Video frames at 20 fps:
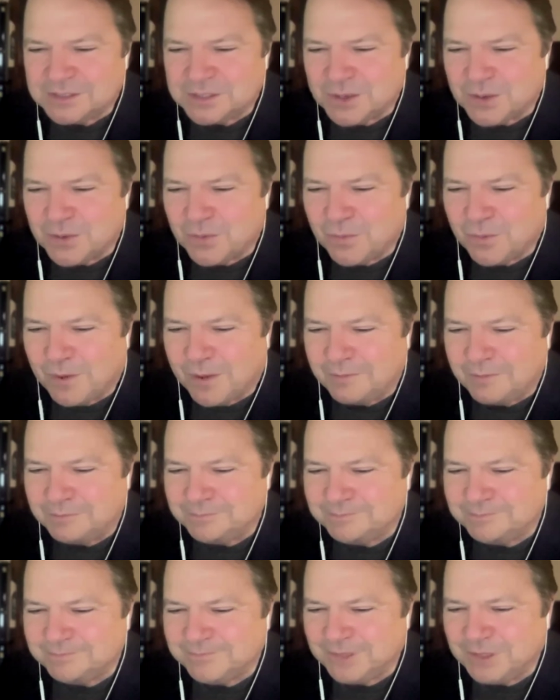
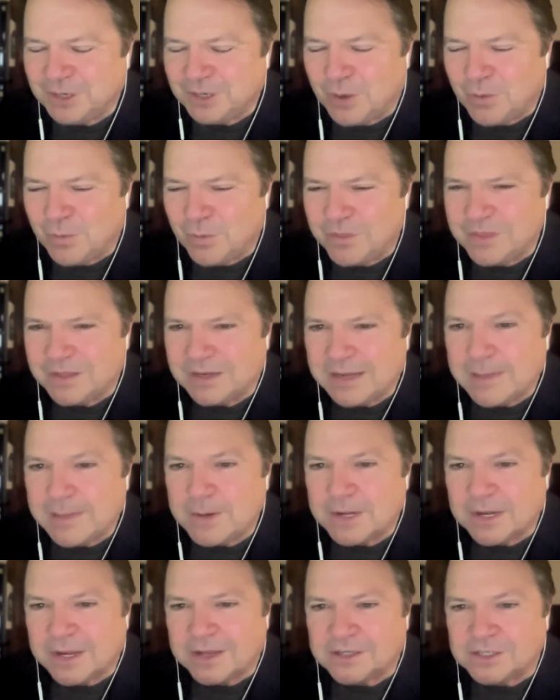So with the
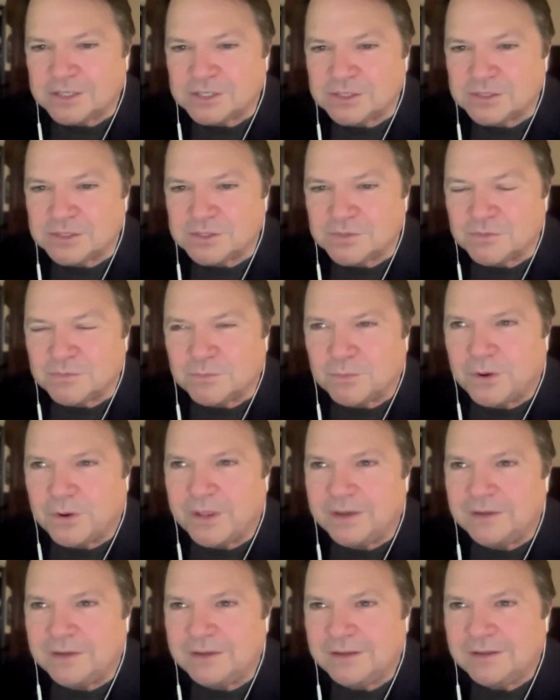limitations of
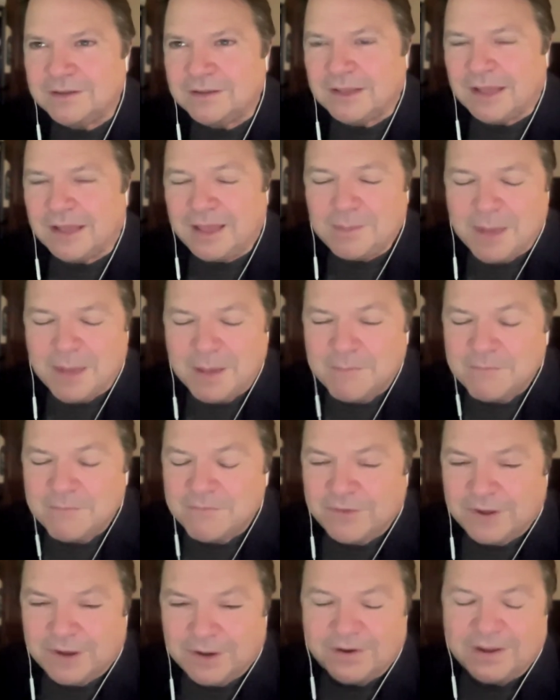print,
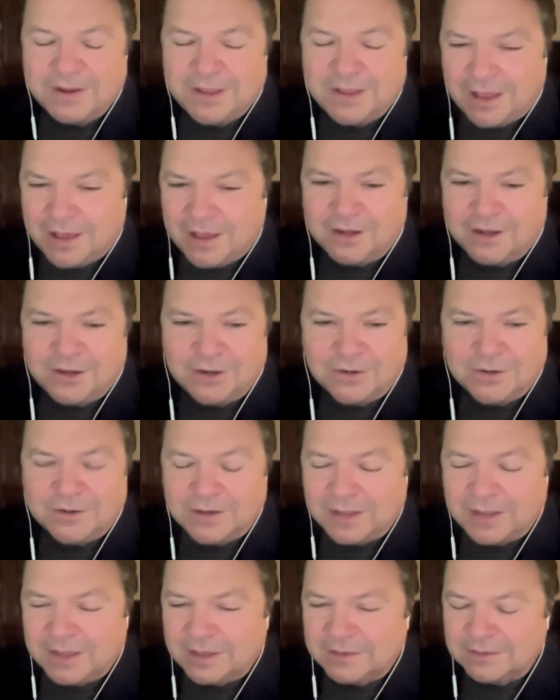I'm very
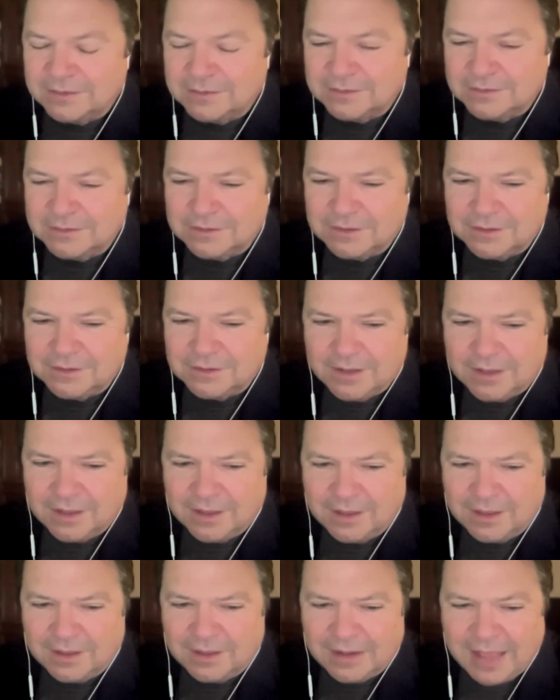honored and
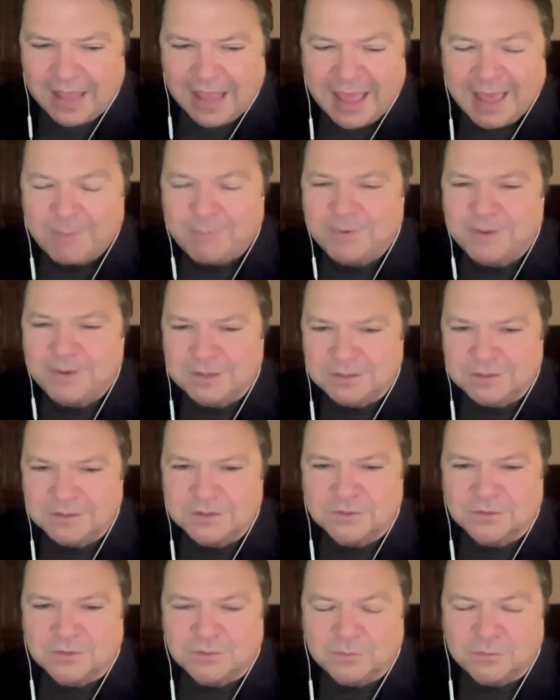happy
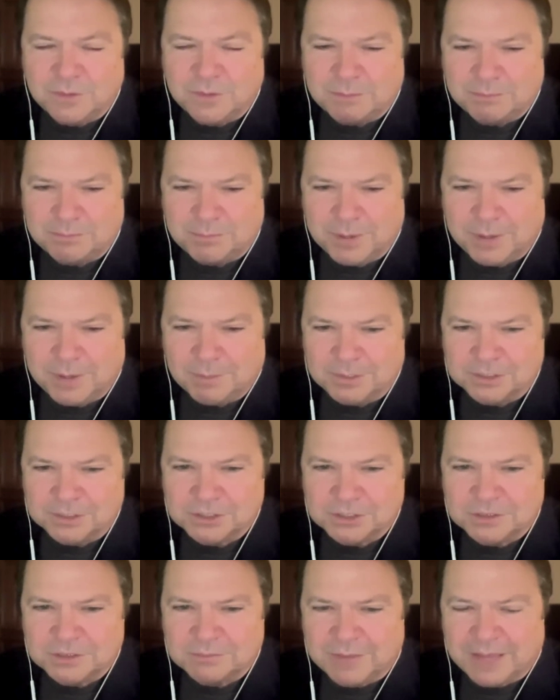to have been
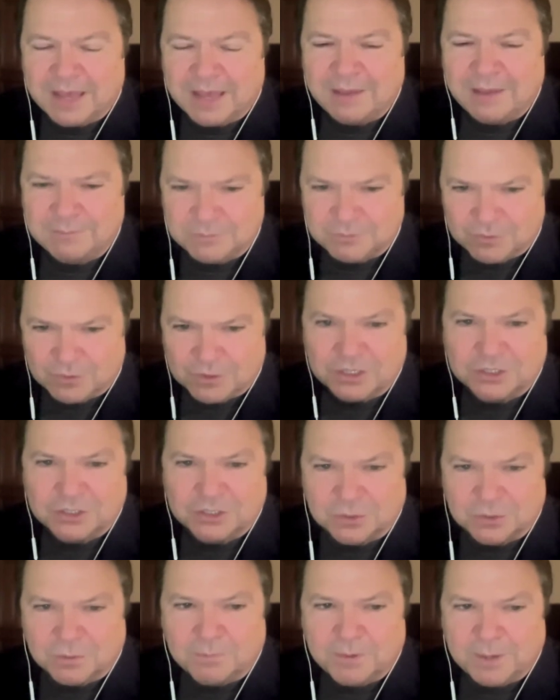published by a
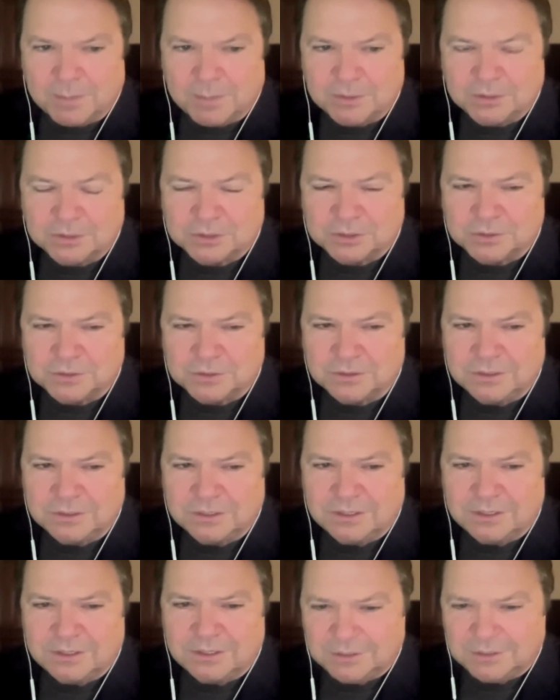traditional publisher,
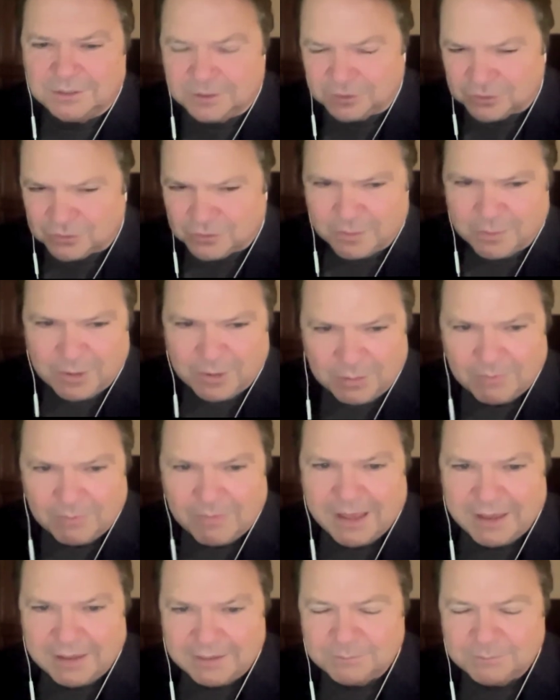
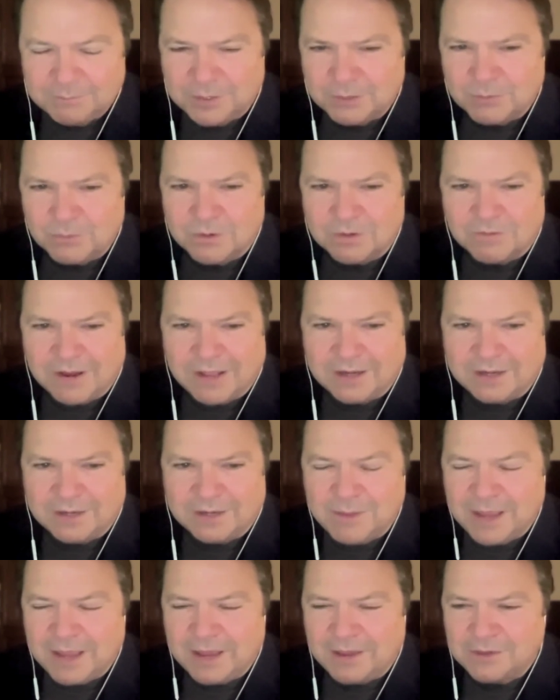distributed by Penguin
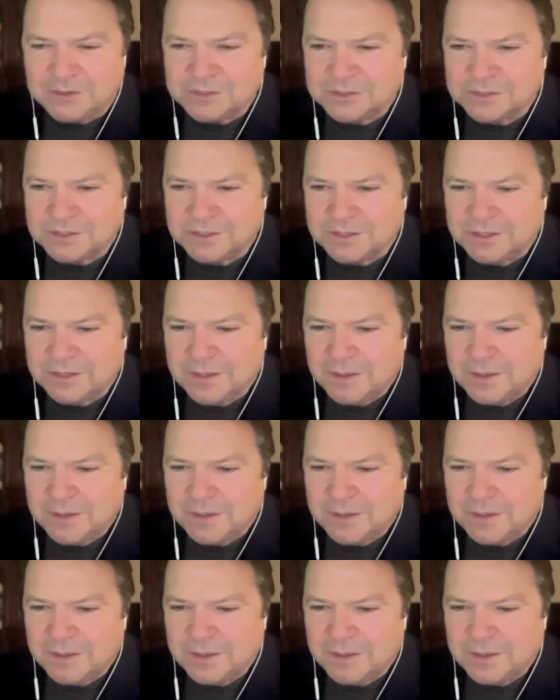Random House.